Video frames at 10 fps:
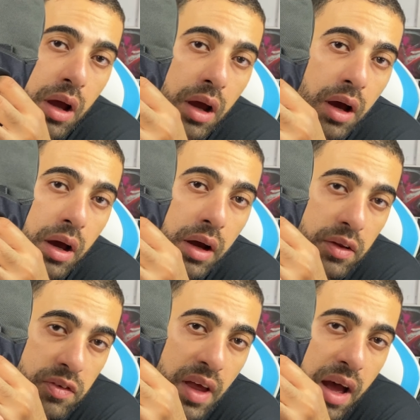
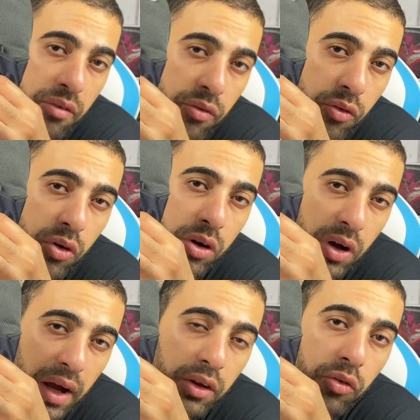it's have
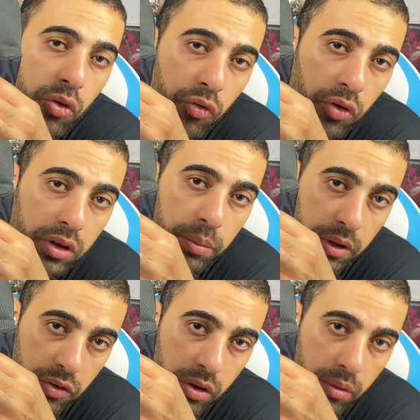kind of
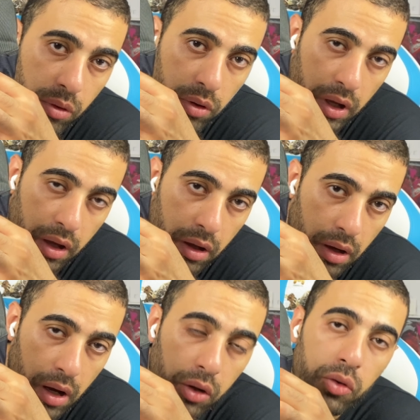comfortability, okay,
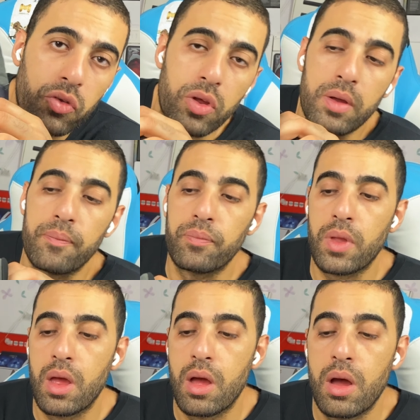I not say.
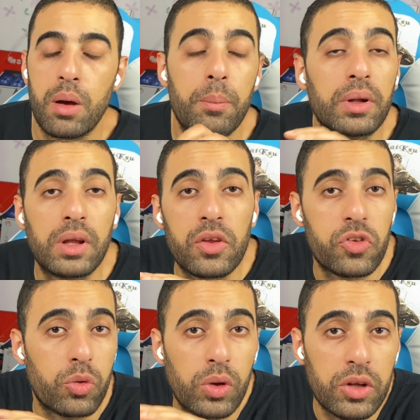But
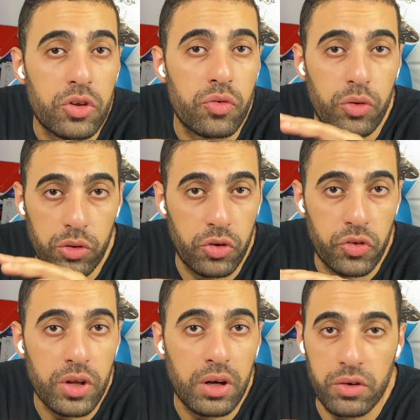as quality for the
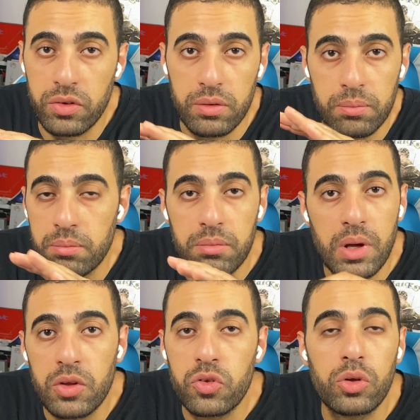sneakers,
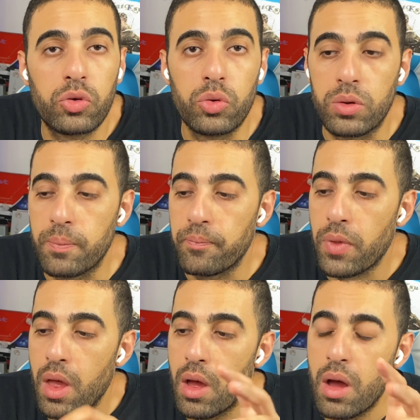it's not good.
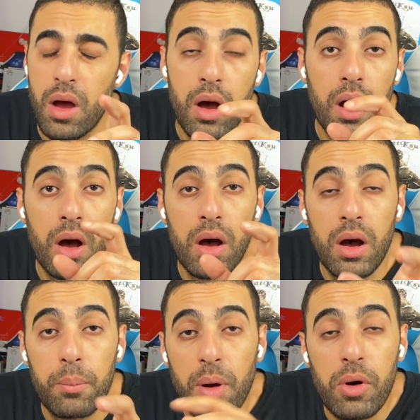
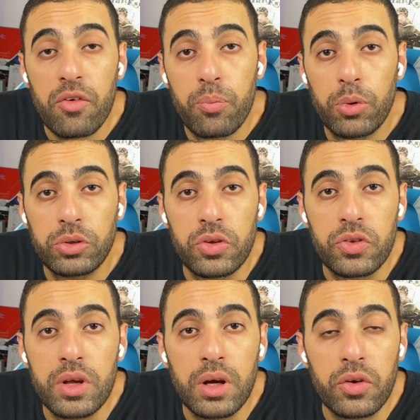My wife bought the
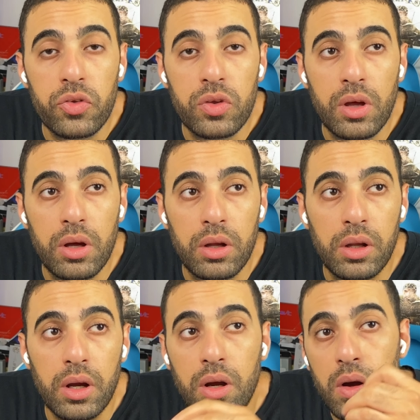sneakers
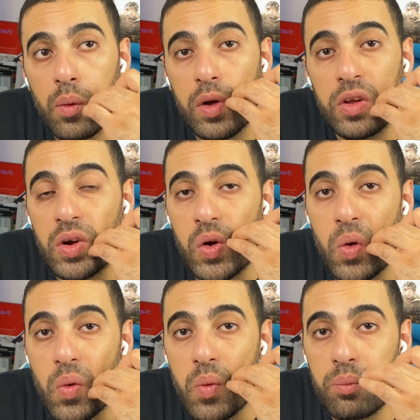like 1 year
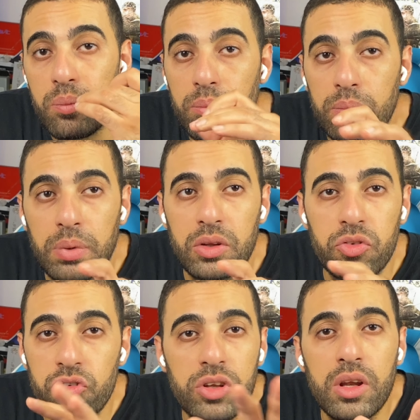ago.
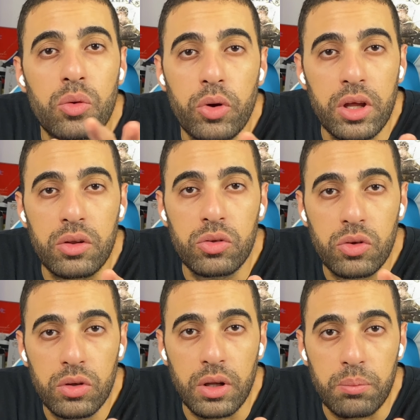But she didn't wear
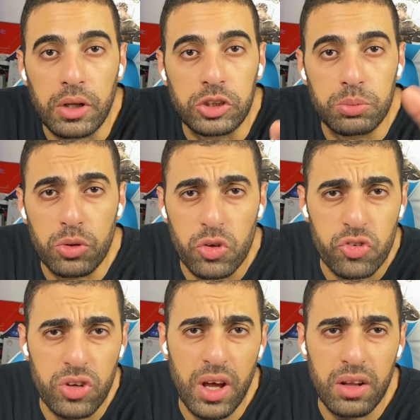it that much because
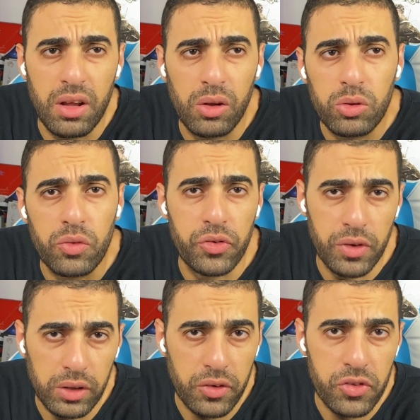she had a lot of
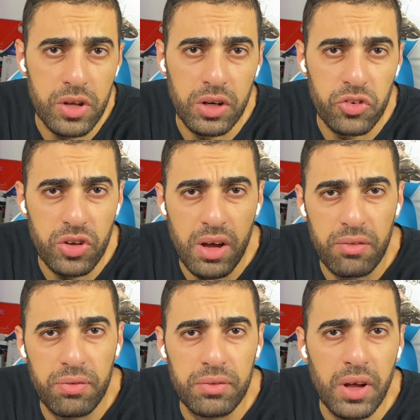other sneakers. She
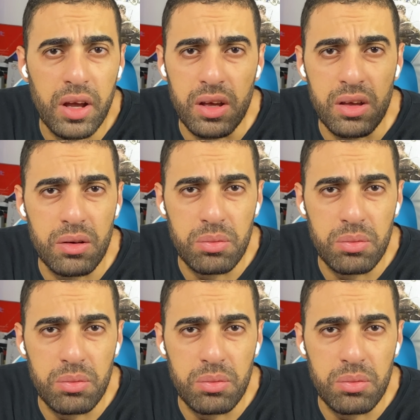have Nike,